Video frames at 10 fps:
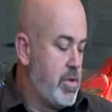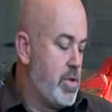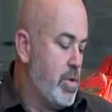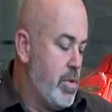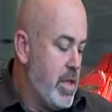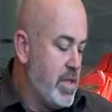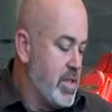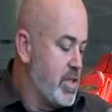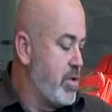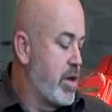Two
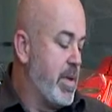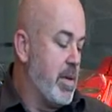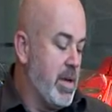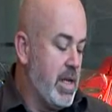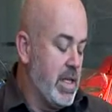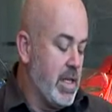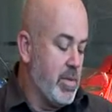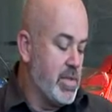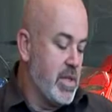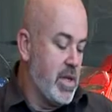things that struck me immediately
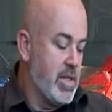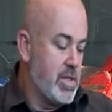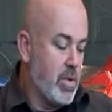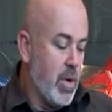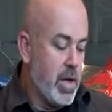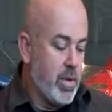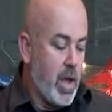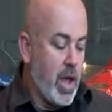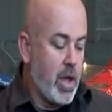was that it's quite a